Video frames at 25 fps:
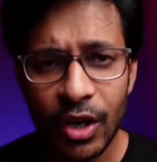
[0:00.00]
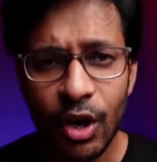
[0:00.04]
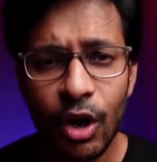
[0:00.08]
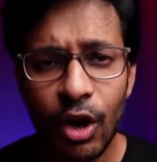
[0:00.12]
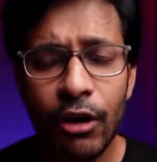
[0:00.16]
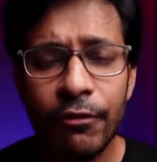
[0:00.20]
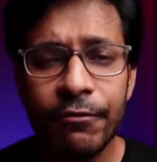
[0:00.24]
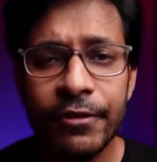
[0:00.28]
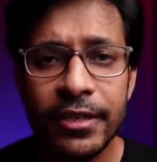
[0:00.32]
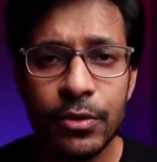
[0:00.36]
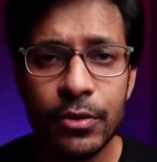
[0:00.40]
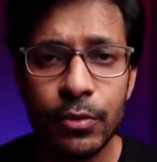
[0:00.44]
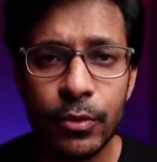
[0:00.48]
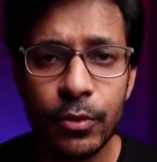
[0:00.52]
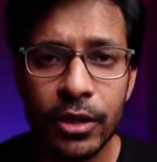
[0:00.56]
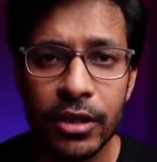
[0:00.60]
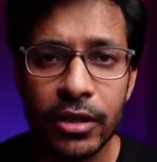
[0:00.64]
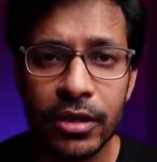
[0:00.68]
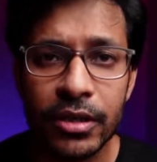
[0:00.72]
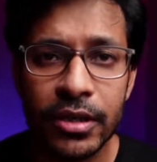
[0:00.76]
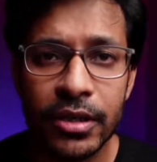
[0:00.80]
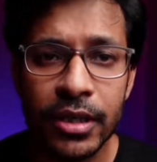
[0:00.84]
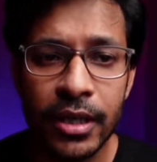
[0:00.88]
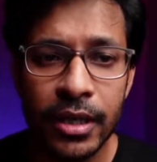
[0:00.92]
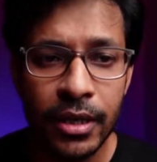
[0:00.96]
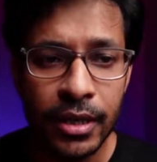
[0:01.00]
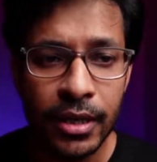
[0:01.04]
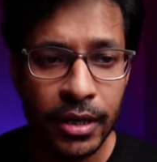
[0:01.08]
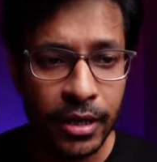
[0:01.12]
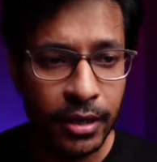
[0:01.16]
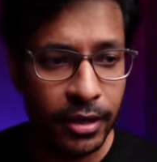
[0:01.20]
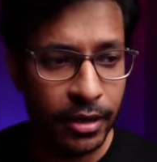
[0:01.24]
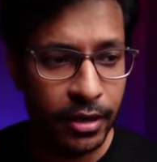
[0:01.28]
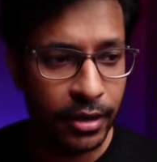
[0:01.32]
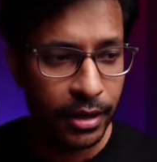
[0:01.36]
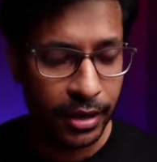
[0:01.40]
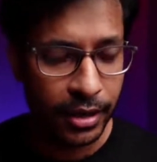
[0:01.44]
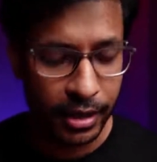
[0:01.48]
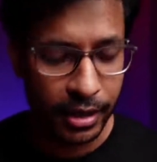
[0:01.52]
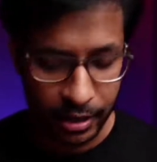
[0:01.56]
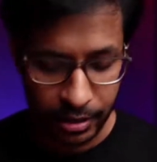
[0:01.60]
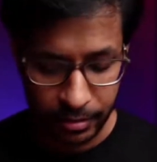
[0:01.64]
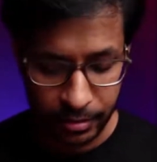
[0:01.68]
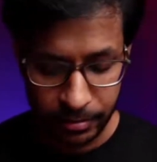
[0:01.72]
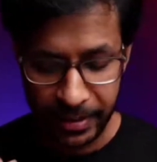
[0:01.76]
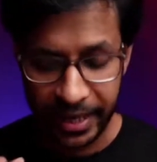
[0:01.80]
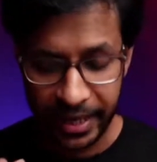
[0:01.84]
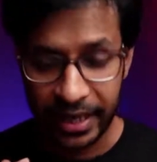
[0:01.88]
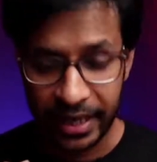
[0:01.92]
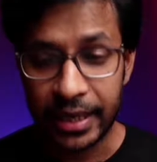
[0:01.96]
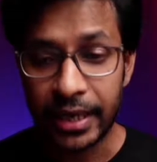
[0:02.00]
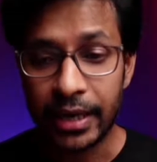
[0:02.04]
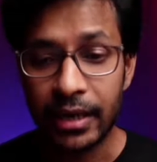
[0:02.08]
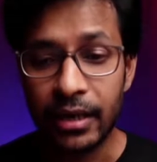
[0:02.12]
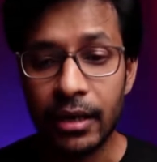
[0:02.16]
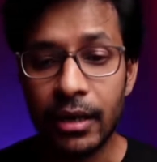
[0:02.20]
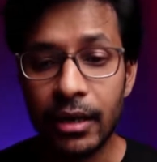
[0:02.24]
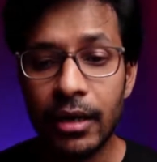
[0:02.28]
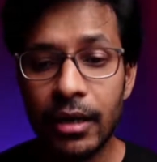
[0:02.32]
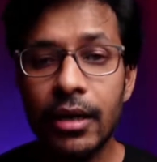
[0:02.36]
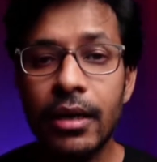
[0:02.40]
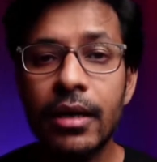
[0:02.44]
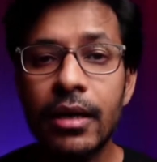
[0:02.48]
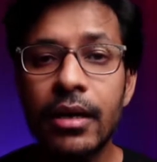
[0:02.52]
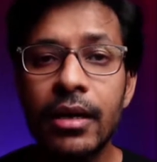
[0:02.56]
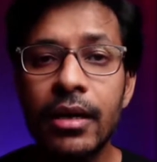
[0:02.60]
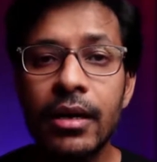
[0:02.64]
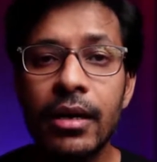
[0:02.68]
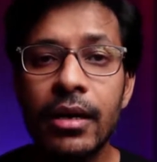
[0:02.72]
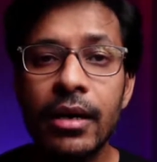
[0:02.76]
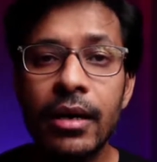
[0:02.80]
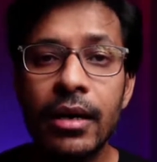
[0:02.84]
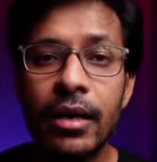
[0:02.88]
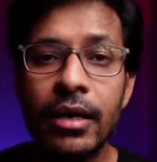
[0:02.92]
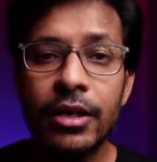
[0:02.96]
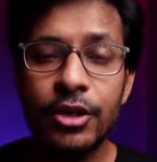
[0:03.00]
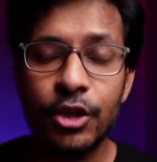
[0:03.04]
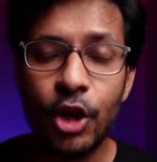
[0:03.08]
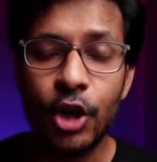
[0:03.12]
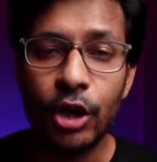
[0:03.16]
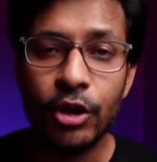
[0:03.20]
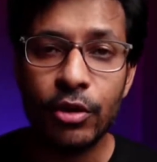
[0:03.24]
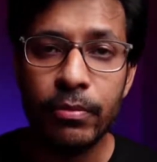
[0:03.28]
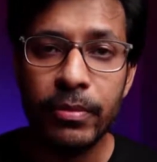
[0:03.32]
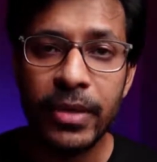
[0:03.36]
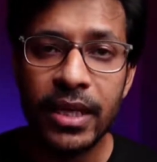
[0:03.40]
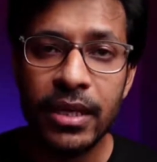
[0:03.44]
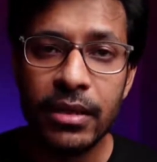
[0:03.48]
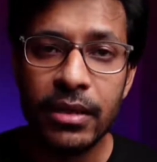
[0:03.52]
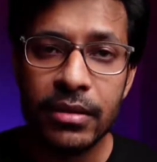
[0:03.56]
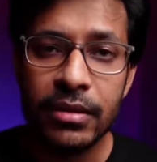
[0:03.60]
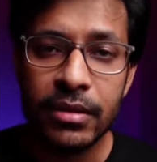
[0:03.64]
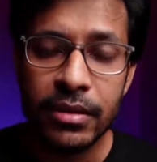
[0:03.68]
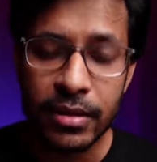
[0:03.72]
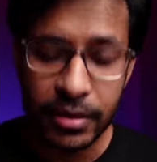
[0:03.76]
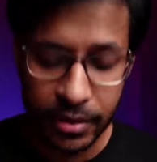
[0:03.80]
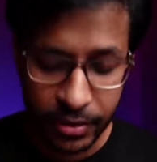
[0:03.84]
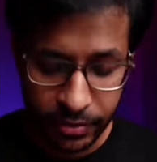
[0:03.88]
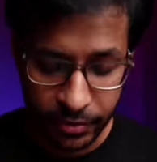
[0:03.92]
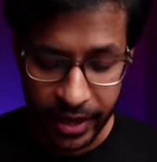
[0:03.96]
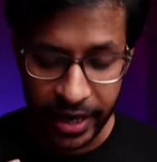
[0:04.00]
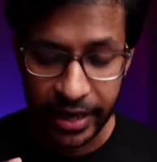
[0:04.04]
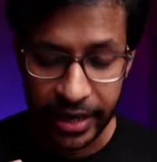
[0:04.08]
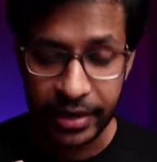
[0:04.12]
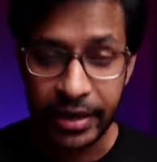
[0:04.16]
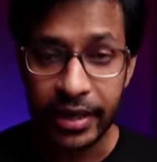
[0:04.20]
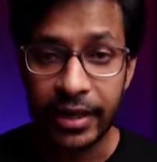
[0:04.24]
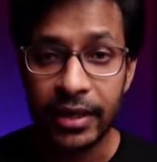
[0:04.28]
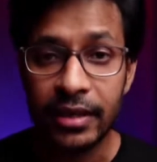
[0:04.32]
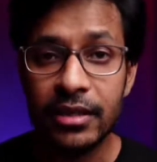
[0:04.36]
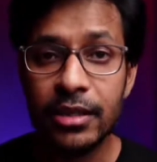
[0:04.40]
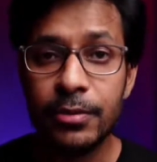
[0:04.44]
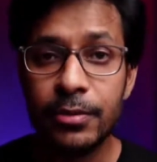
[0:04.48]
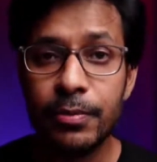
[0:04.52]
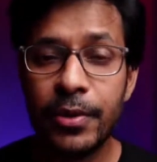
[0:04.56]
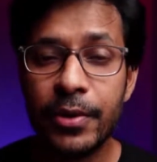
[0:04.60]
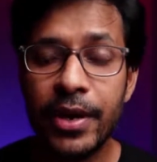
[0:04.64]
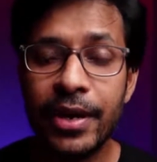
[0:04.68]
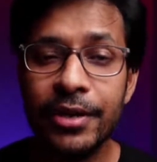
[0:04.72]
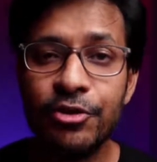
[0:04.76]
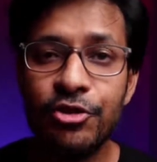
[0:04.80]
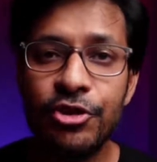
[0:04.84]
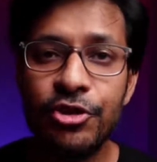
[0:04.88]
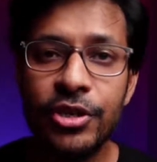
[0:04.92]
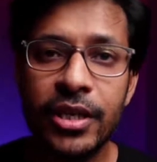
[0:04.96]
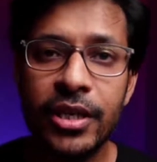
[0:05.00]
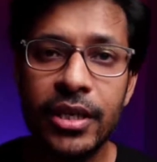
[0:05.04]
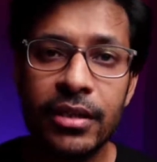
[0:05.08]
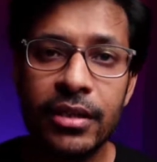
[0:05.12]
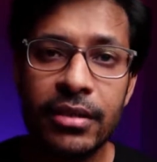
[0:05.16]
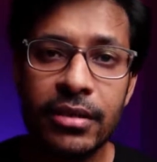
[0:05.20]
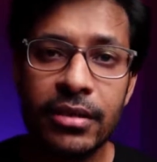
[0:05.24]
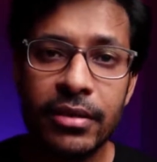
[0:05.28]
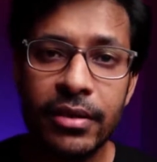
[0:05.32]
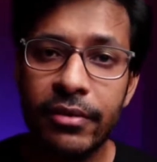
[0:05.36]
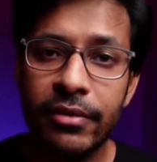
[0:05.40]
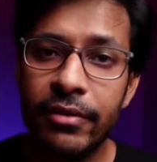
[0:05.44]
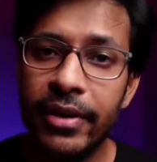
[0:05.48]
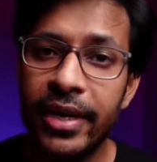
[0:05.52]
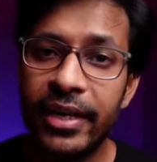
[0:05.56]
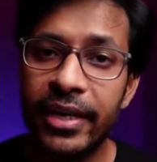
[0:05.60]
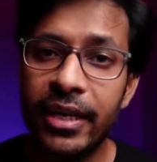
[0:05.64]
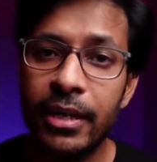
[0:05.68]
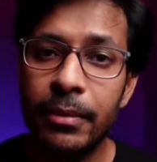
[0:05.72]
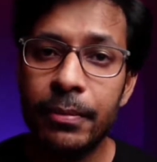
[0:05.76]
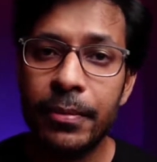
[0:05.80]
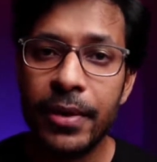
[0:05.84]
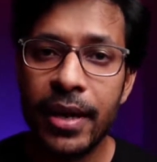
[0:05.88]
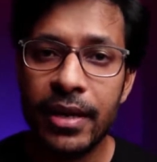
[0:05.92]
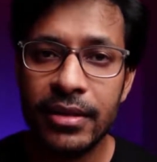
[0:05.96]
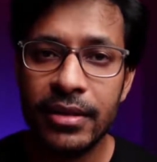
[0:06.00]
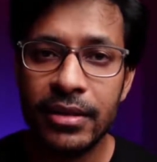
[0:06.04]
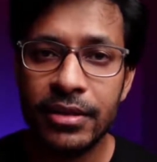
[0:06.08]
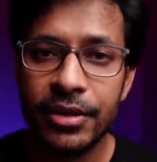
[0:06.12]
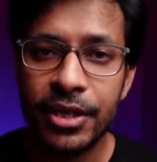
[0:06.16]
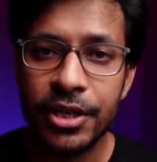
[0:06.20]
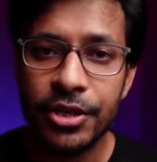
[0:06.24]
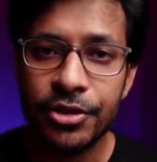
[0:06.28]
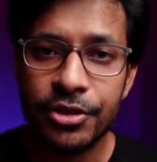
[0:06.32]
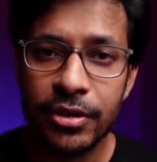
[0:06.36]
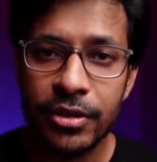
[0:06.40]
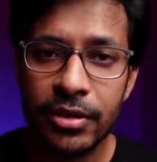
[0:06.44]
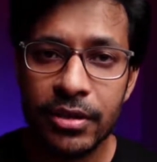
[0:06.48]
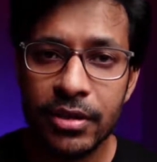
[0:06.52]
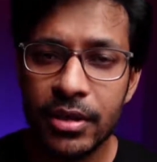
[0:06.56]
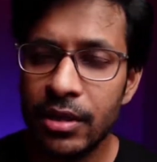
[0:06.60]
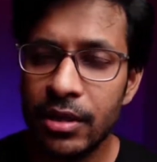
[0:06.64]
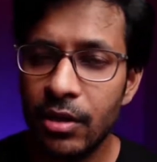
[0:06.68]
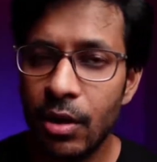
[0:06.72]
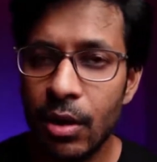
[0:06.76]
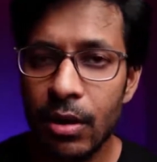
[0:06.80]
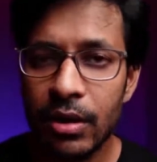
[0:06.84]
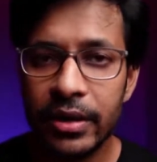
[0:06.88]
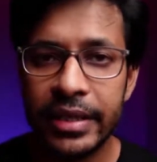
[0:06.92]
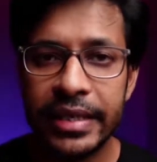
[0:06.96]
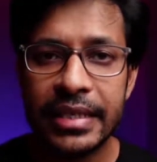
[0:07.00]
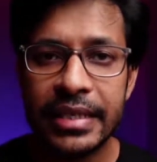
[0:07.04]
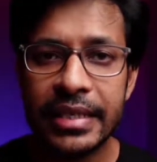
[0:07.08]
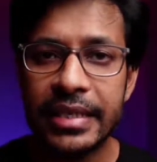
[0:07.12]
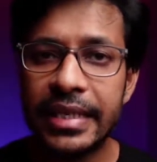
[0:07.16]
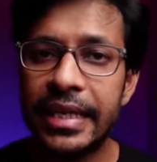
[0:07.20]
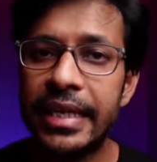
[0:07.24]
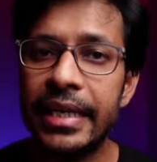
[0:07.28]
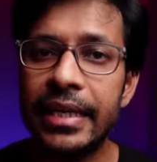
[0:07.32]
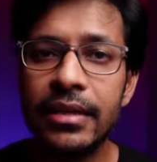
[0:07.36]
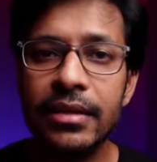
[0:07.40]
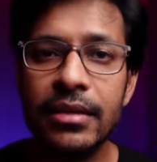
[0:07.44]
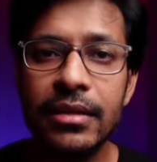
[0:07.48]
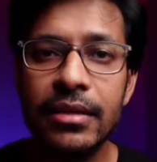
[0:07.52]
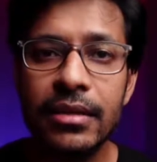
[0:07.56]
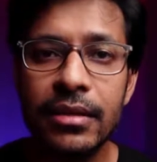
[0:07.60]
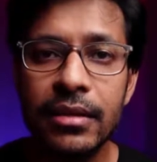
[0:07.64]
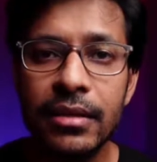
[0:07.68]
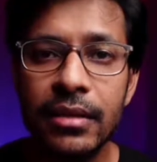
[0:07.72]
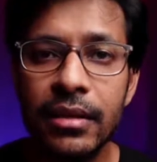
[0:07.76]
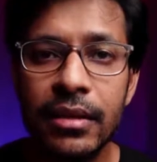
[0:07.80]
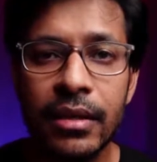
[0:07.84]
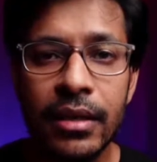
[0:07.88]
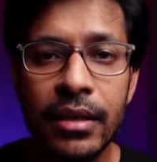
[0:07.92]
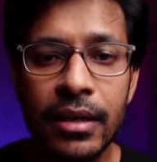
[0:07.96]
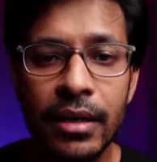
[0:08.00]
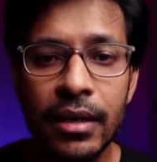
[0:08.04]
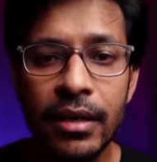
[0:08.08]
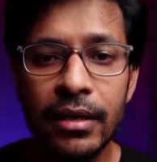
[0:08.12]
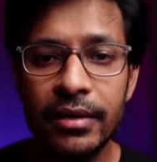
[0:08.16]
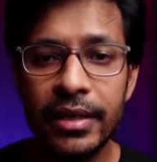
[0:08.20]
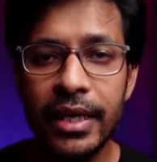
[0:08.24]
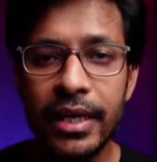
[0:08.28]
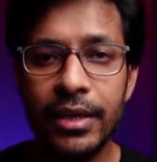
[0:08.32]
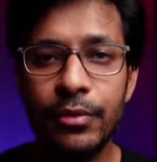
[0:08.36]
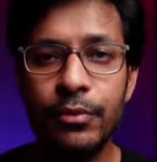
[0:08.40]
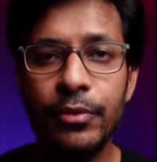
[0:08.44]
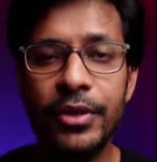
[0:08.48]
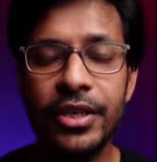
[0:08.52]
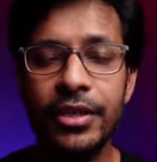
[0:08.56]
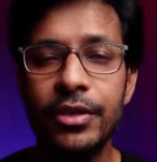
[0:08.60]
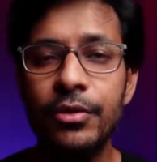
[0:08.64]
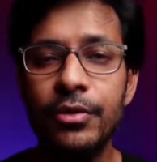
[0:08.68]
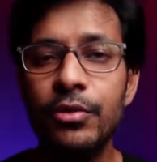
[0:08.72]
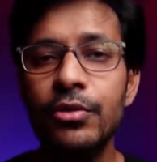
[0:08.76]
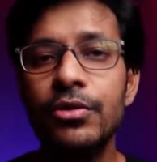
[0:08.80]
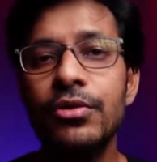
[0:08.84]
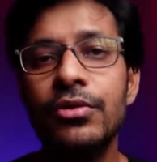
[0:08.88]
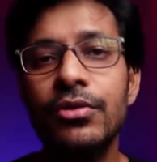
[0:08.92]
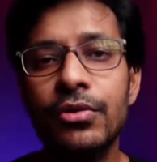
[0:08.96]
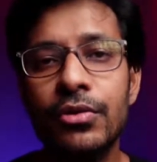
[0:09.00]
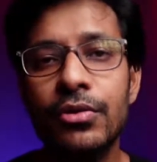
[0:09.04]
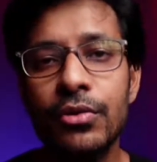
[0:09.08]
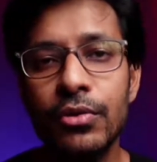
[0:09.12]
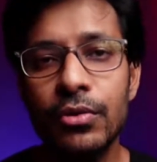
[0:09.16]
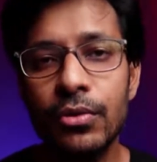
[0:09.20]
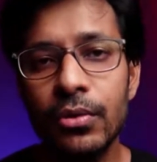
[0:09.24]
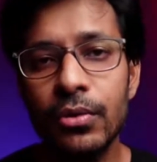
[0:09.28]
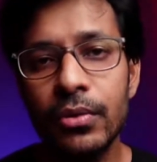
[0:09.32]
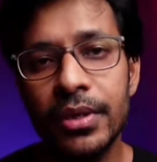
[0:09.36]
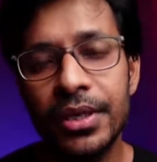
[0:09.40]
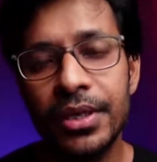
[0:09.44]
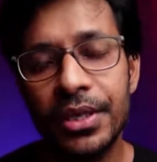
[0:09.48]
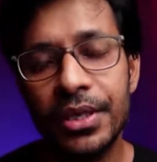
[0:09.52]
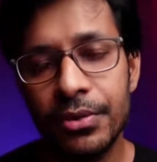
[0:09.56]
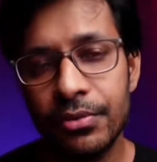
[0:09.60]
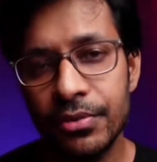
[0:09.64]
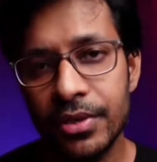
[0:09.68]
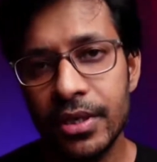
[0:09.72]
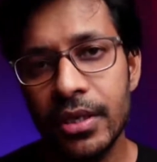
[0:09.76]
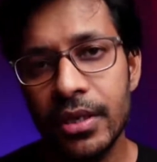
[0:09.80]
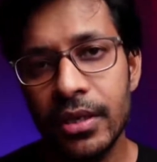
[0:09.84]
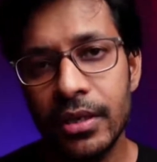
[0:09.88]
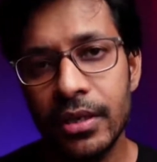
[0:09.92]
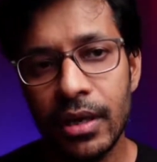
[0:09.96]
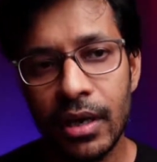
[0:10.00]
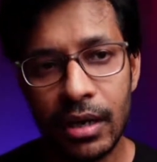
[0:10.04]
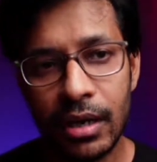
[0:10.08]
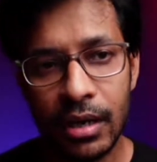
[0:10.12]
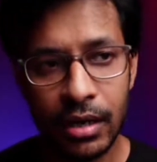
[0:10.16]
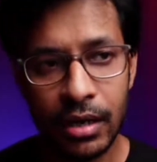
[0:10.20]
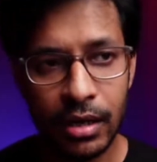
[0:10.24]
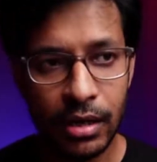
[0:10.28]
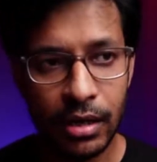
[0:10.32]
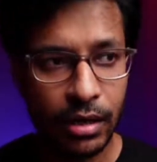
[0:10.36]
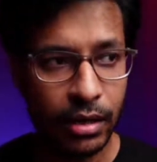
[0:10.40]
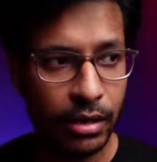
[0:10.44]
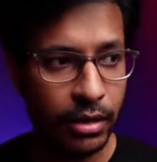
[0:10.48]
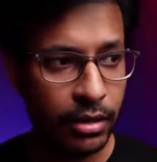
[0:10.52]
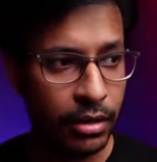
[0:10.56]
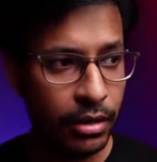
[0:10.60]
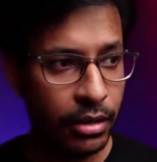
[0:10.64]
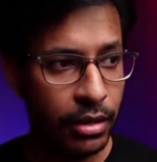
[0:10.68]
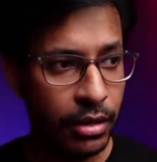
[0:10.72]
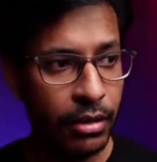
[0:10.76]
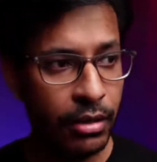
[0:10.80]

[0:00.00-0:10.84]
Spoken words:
office works, making documents, creating spreadsheets, creating presentations, and all these things that we used to do using a